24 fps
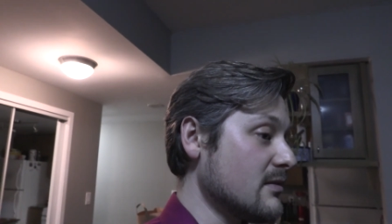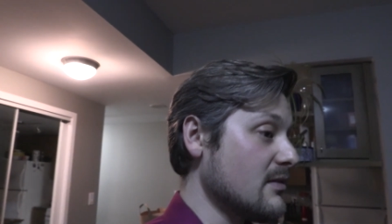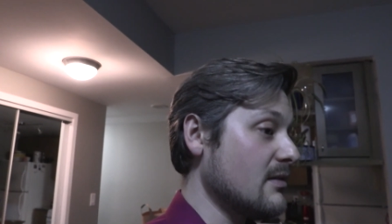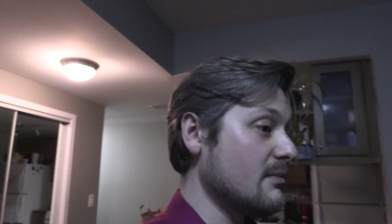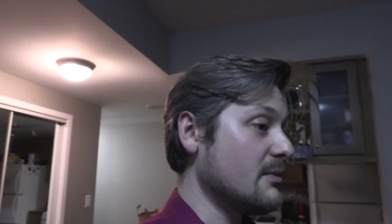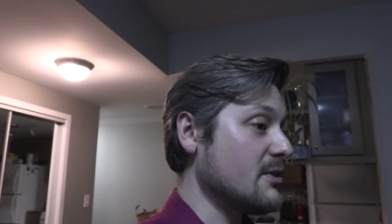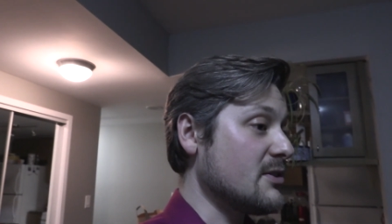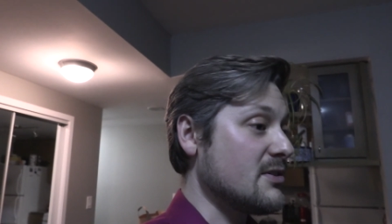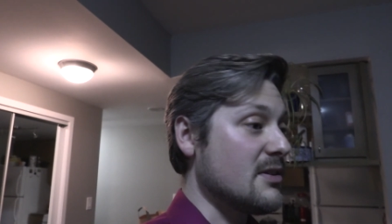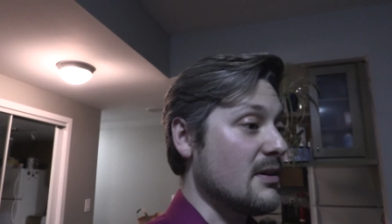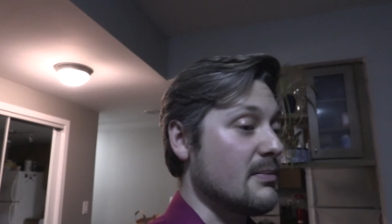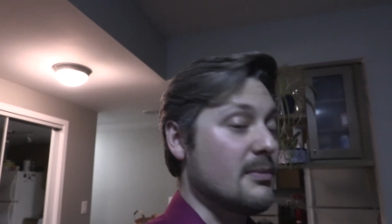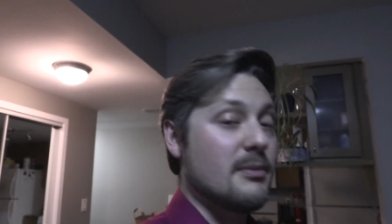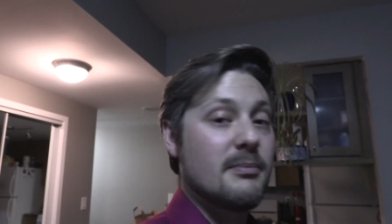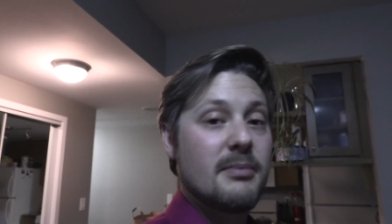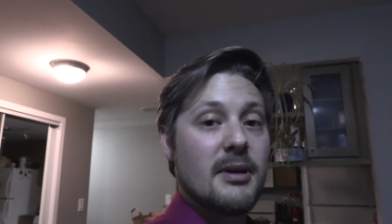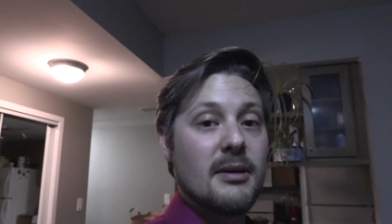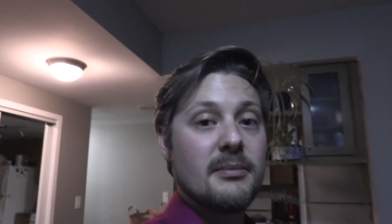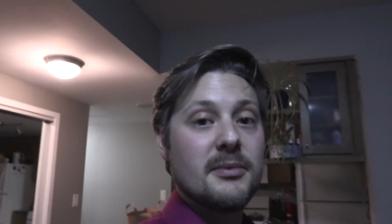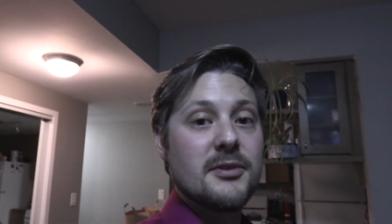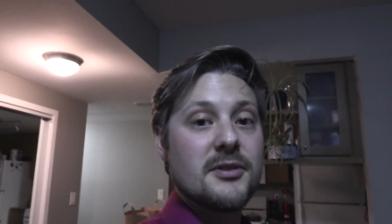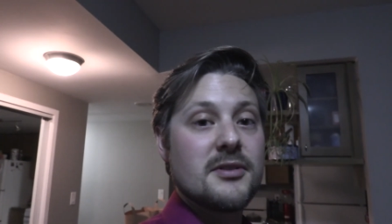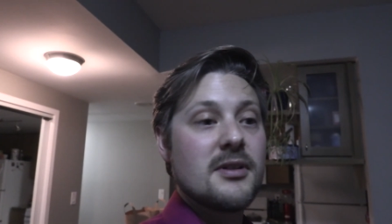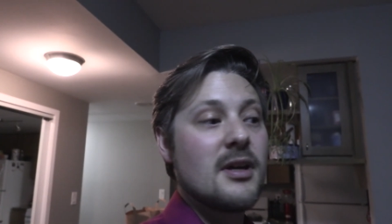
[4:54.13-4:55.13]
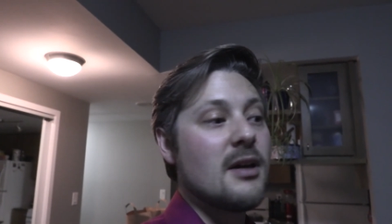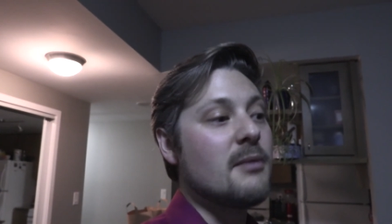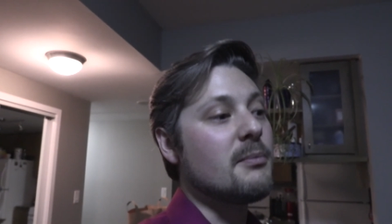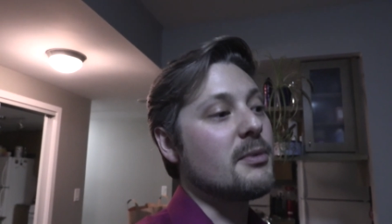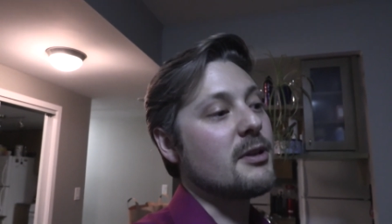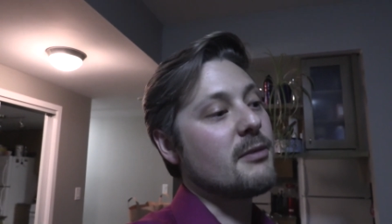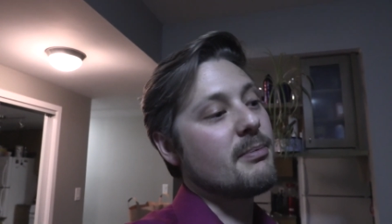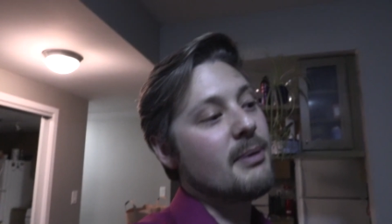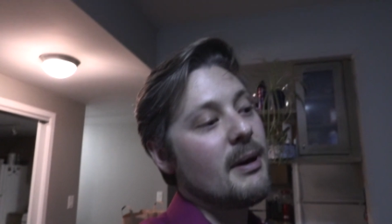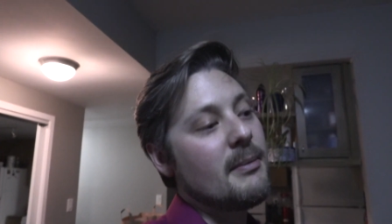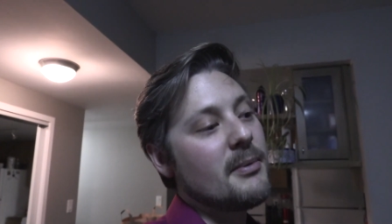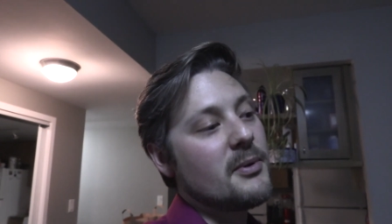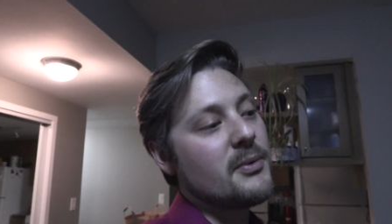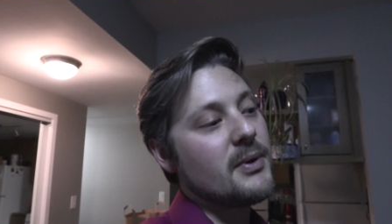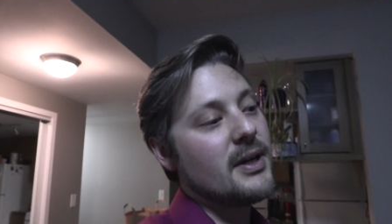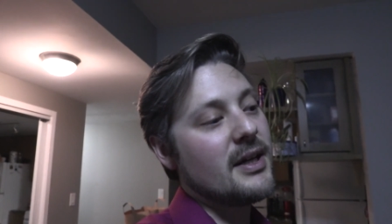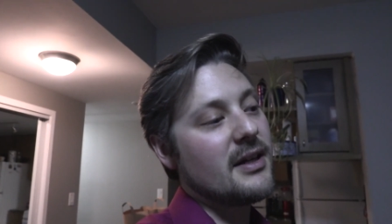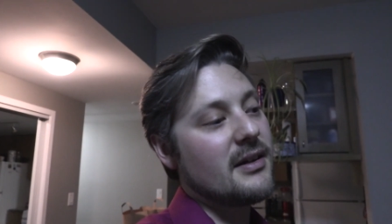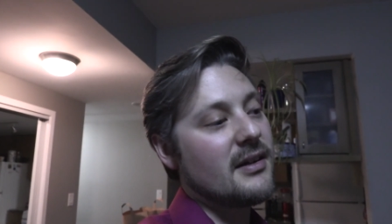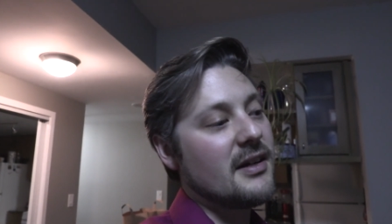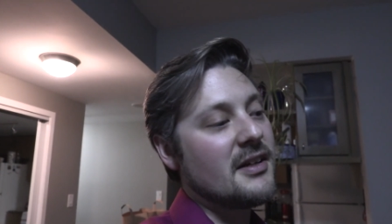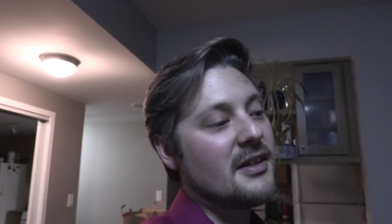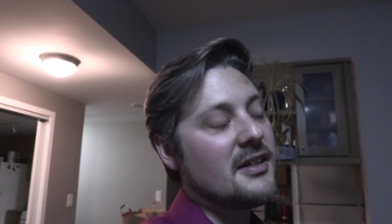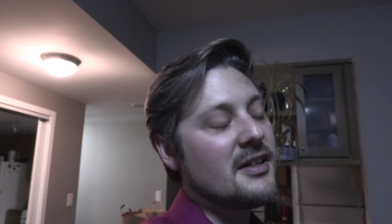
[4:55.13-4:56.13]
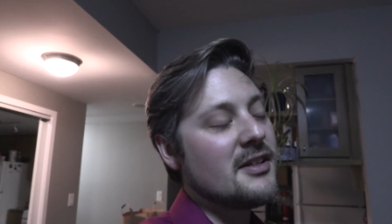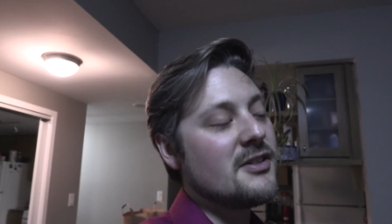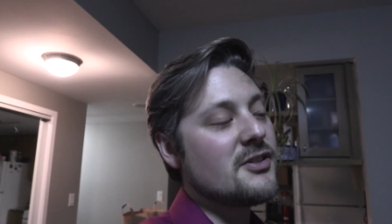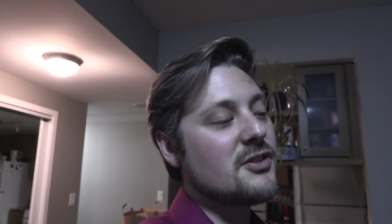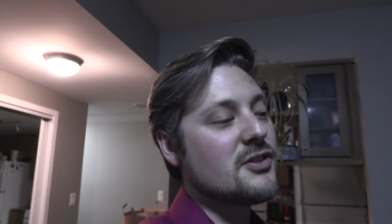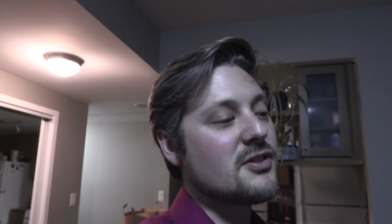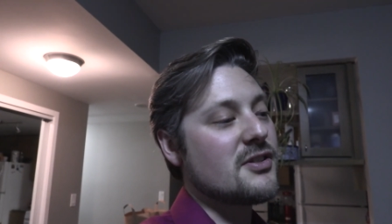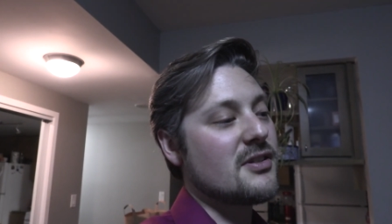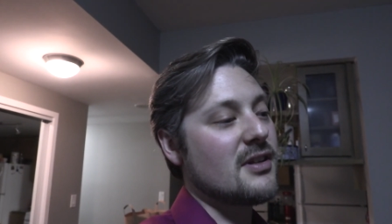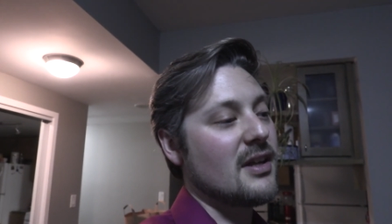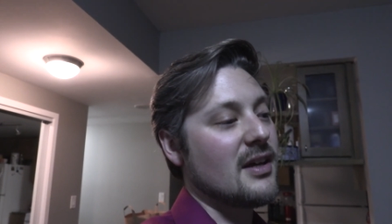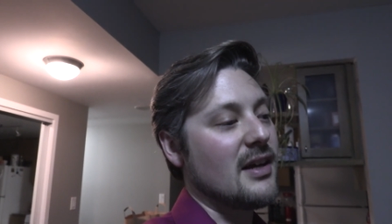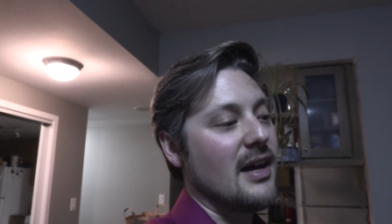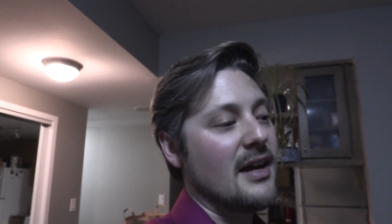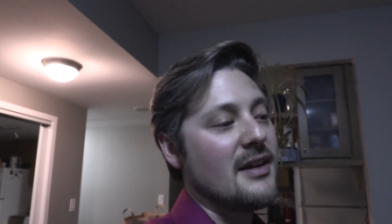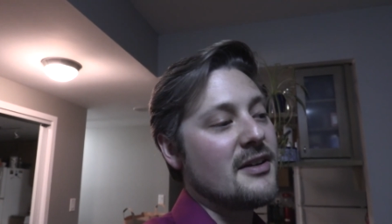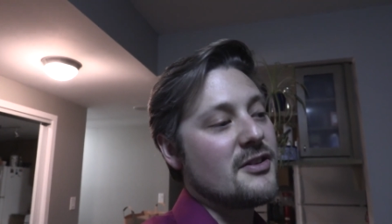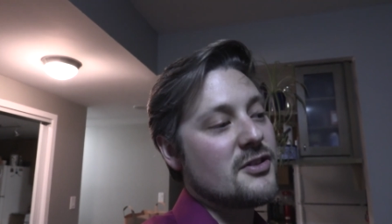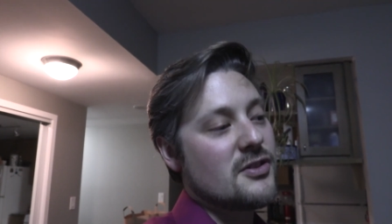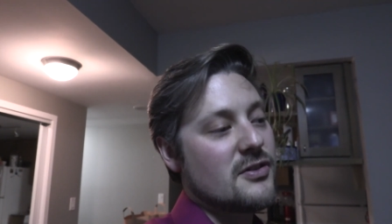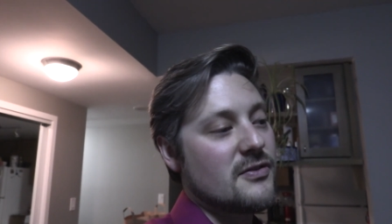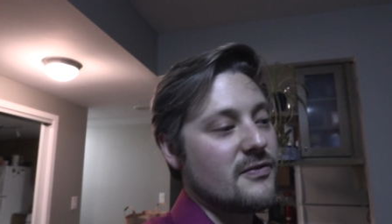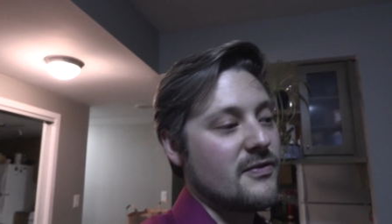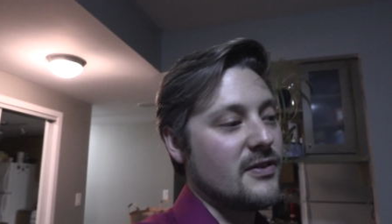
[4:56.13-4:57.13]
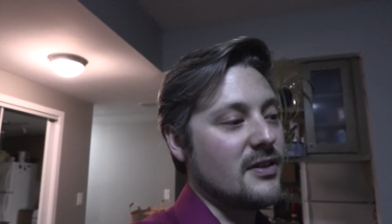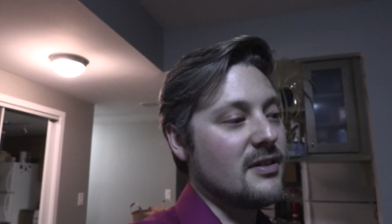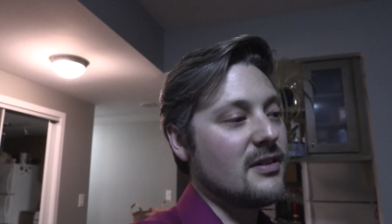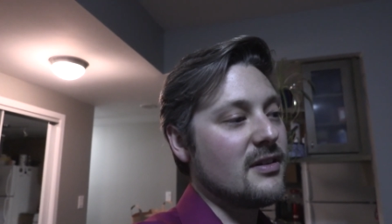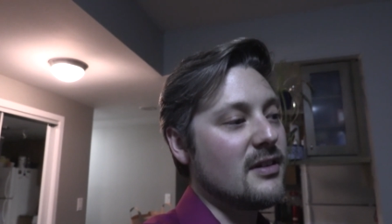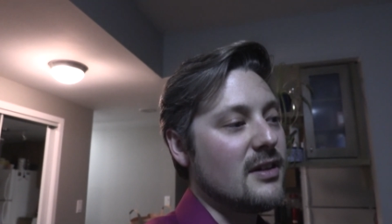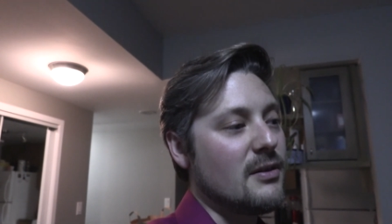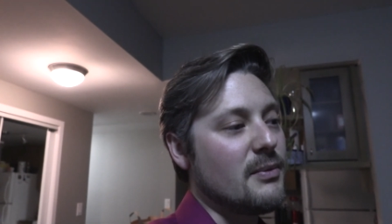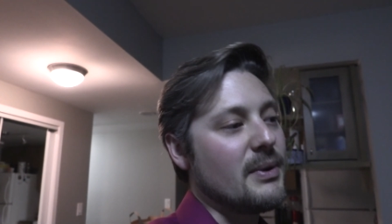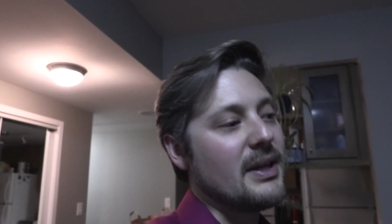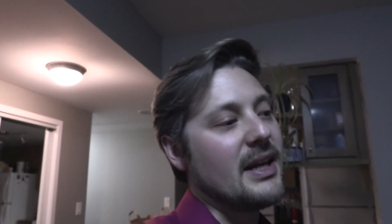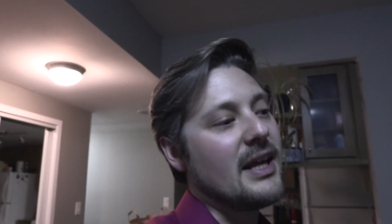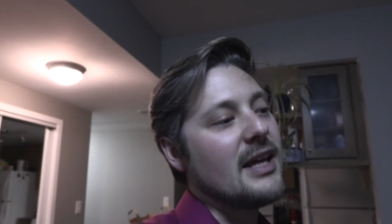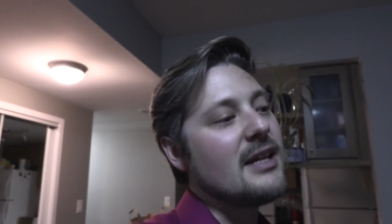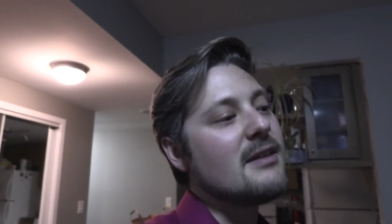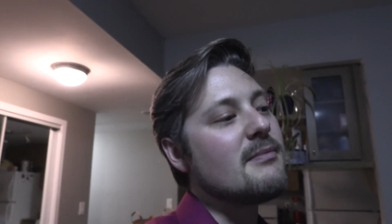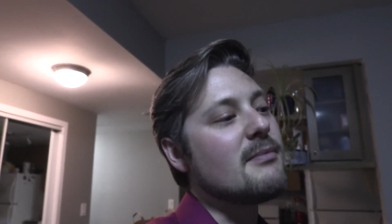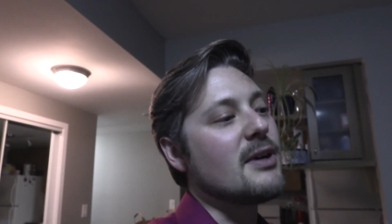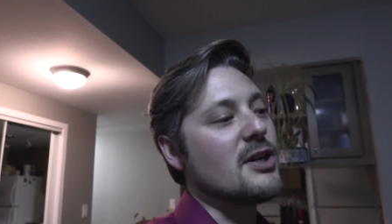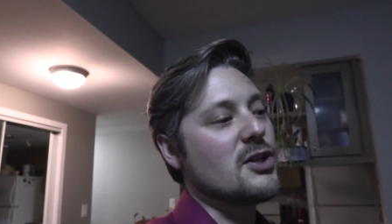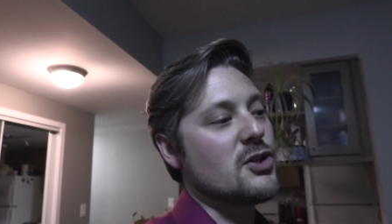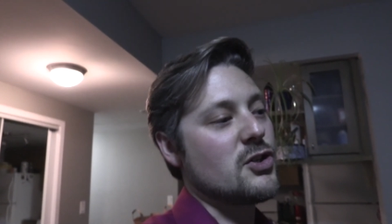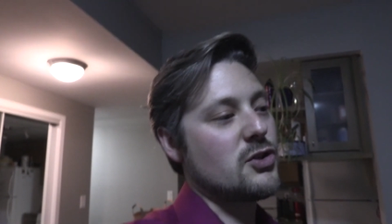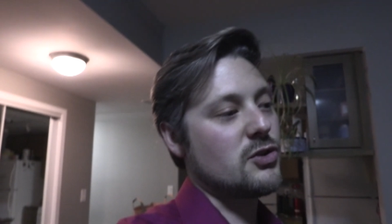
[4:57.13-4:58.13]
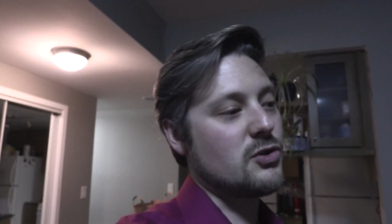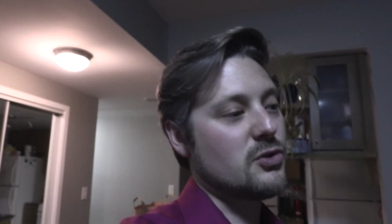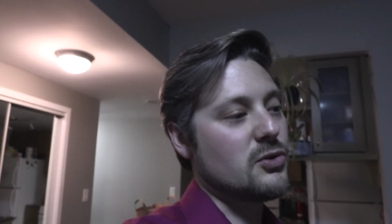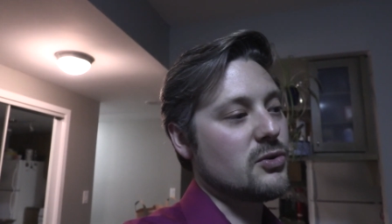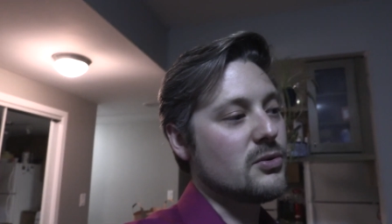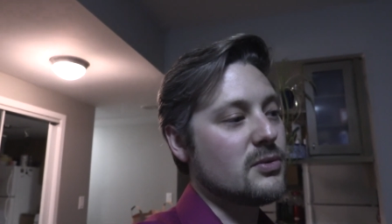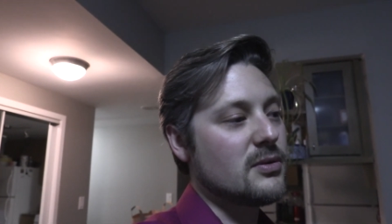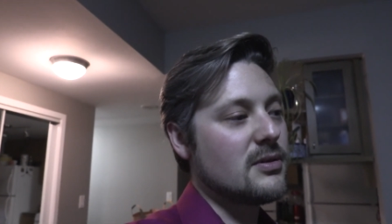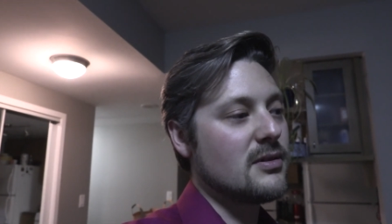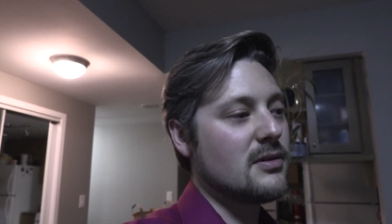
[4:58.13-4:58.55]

I mean, you step on pebbles, but the pebble went. It didn't just like I didn't just feel it. It went in my shoe